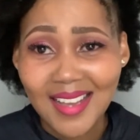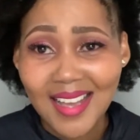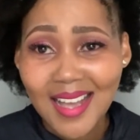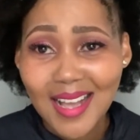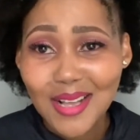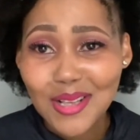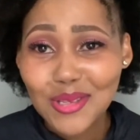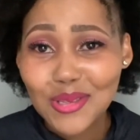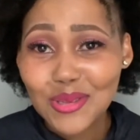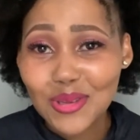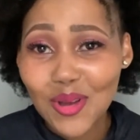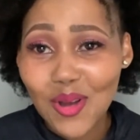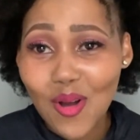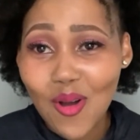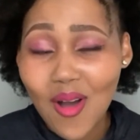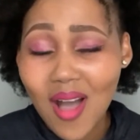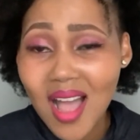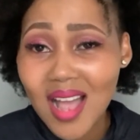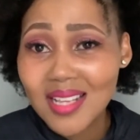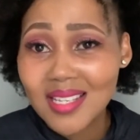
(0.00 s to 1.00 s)
So
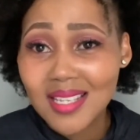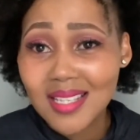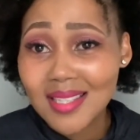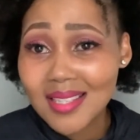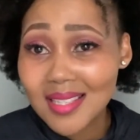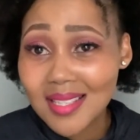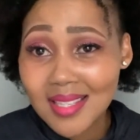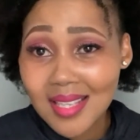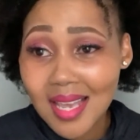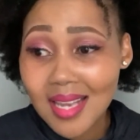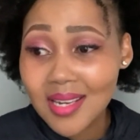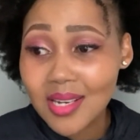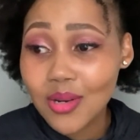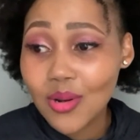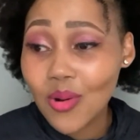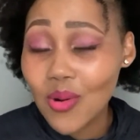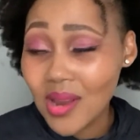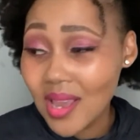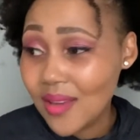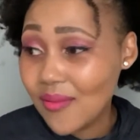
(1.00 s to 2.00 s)
I just decided,
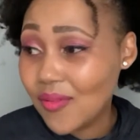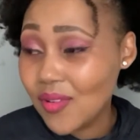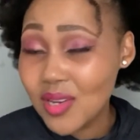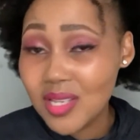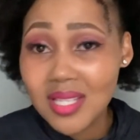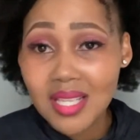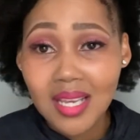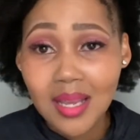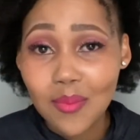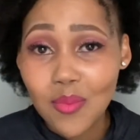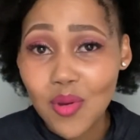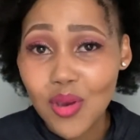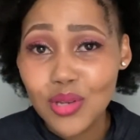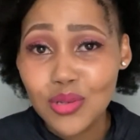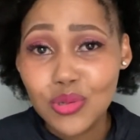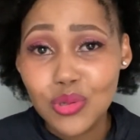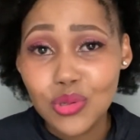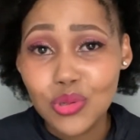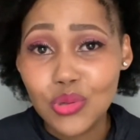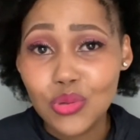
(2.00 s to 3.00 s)
okay, first thing I'm going
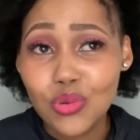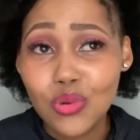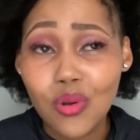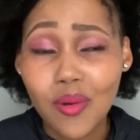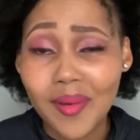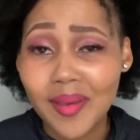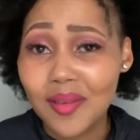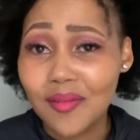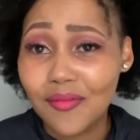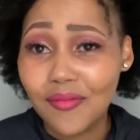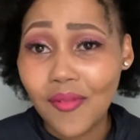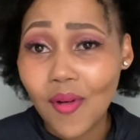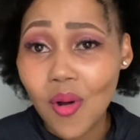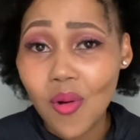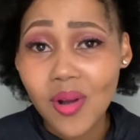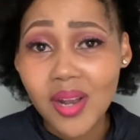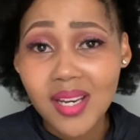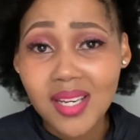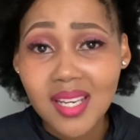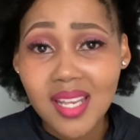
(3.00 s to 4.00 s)
to do going
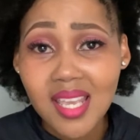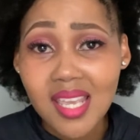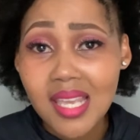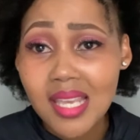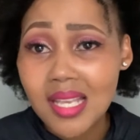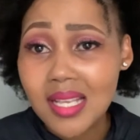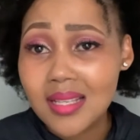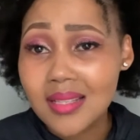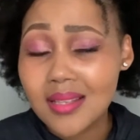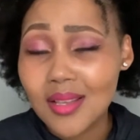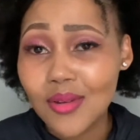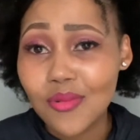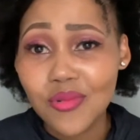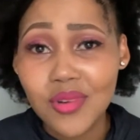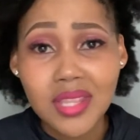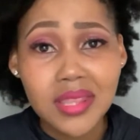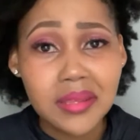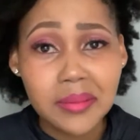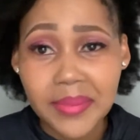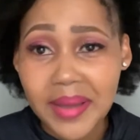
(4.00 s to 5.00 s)
forward is
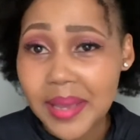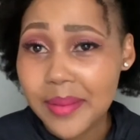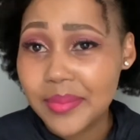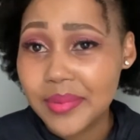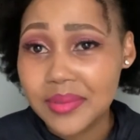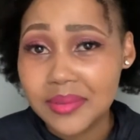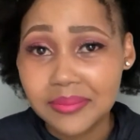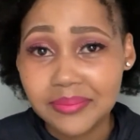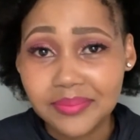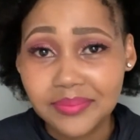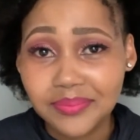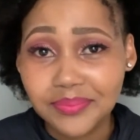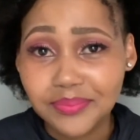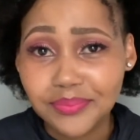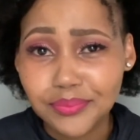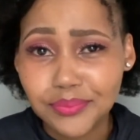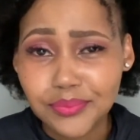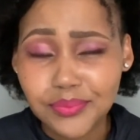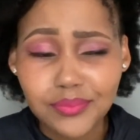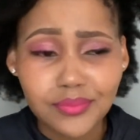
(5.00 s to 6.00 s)
read the Bible.
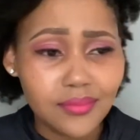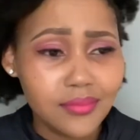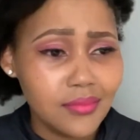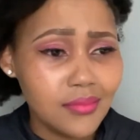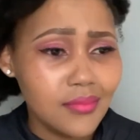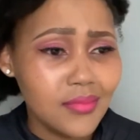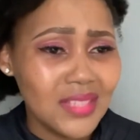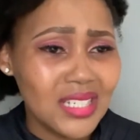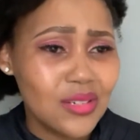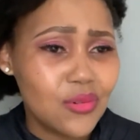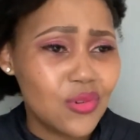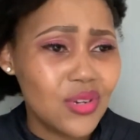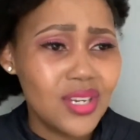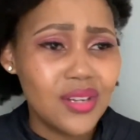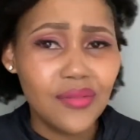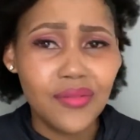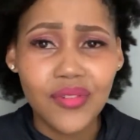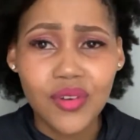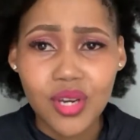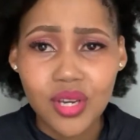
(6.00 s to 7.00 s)
Read a
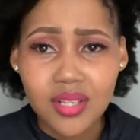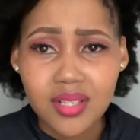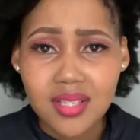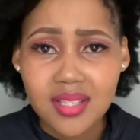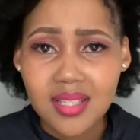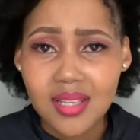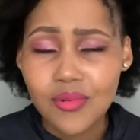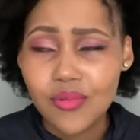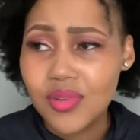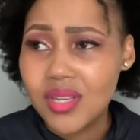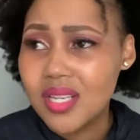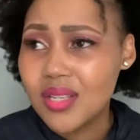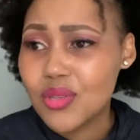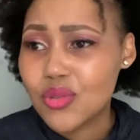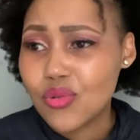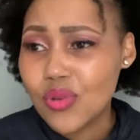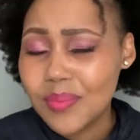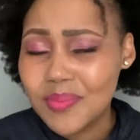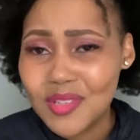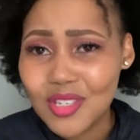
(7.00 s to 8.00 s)
verse, read a
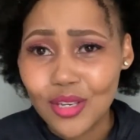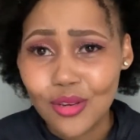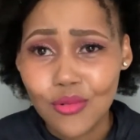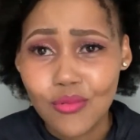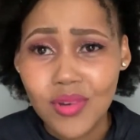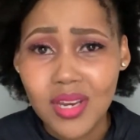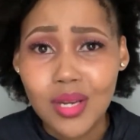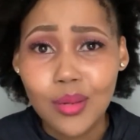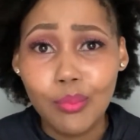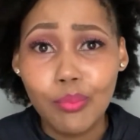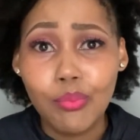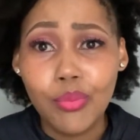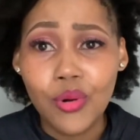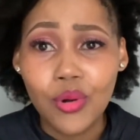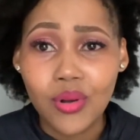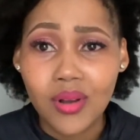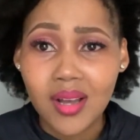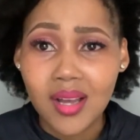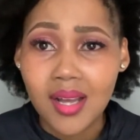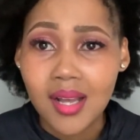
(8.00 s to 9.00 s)
scripture, read a
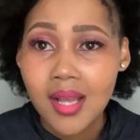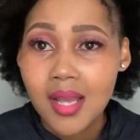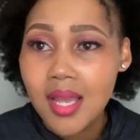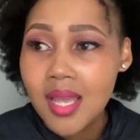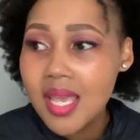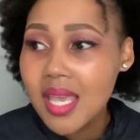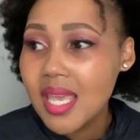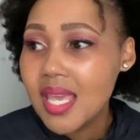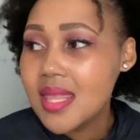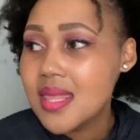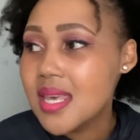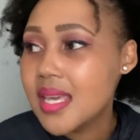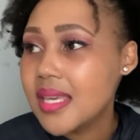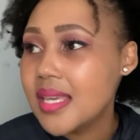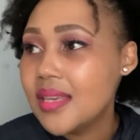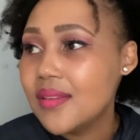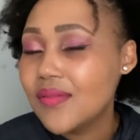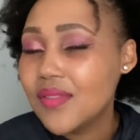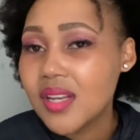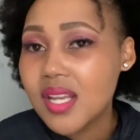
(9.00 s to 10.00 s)
book. In the
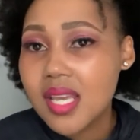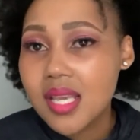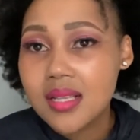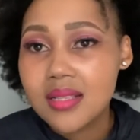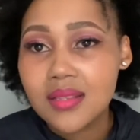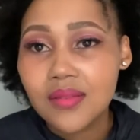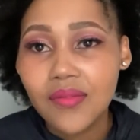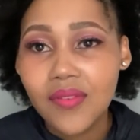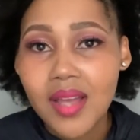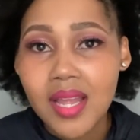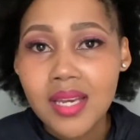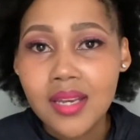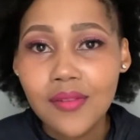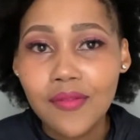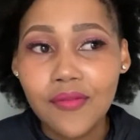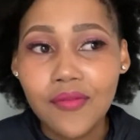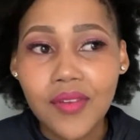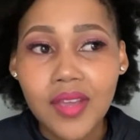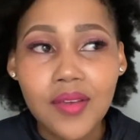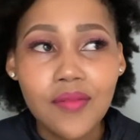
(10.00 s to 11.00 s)
evenings, find a
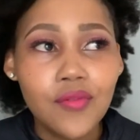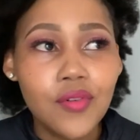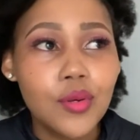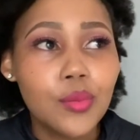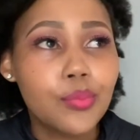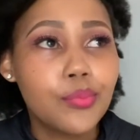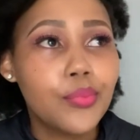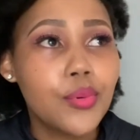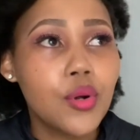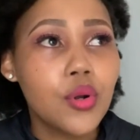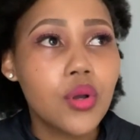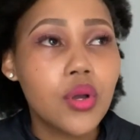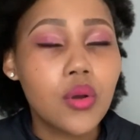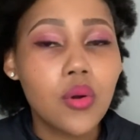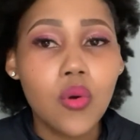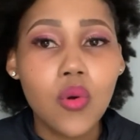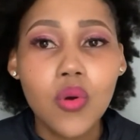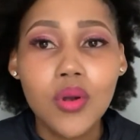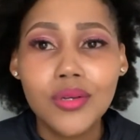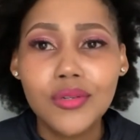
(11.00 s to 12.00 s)
favorite book
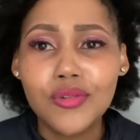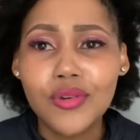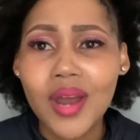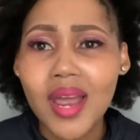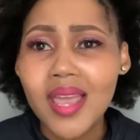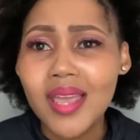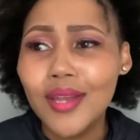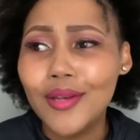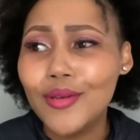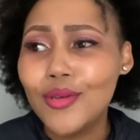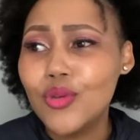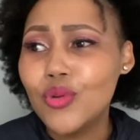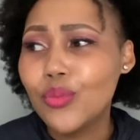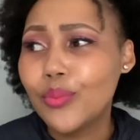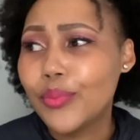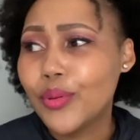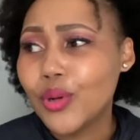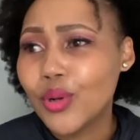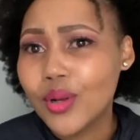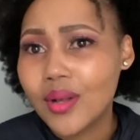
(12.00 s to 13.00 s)
or try a new
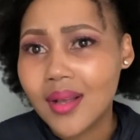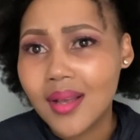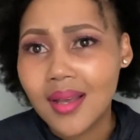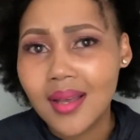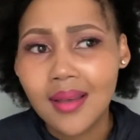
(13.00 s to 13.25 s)
book